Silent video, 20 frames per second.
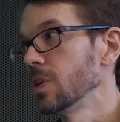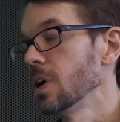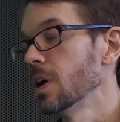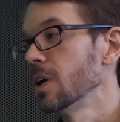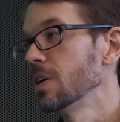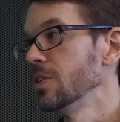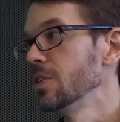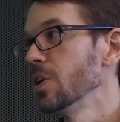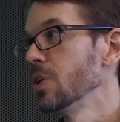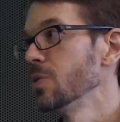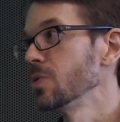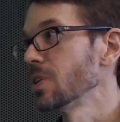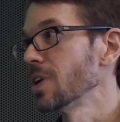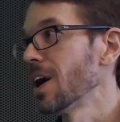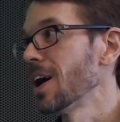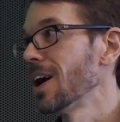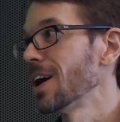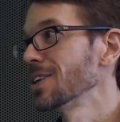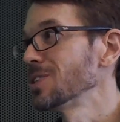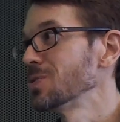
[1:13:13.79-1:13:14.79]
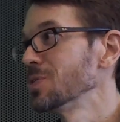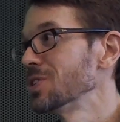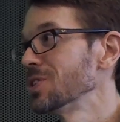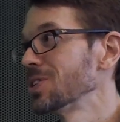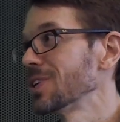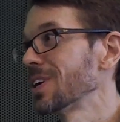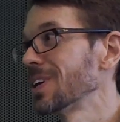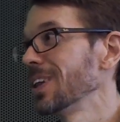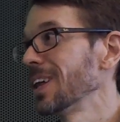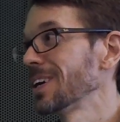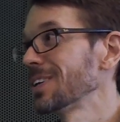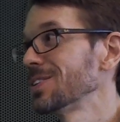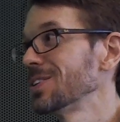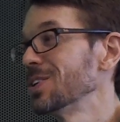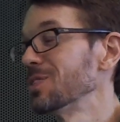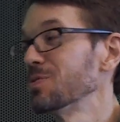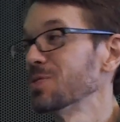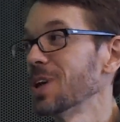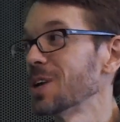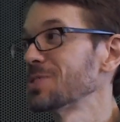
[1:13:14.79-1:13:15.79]
the Unknown Gods, which is a
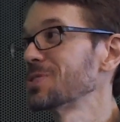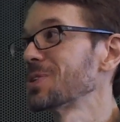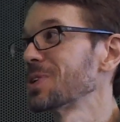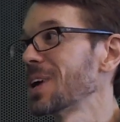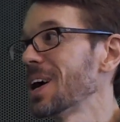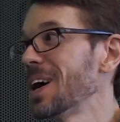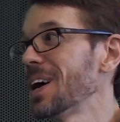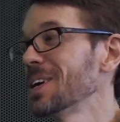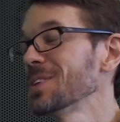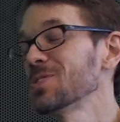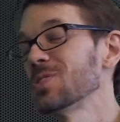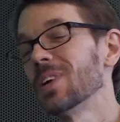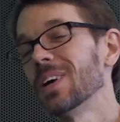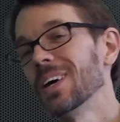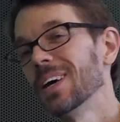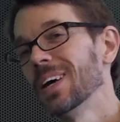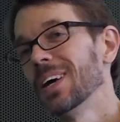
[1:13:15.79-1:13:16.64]
collection of lesser gods.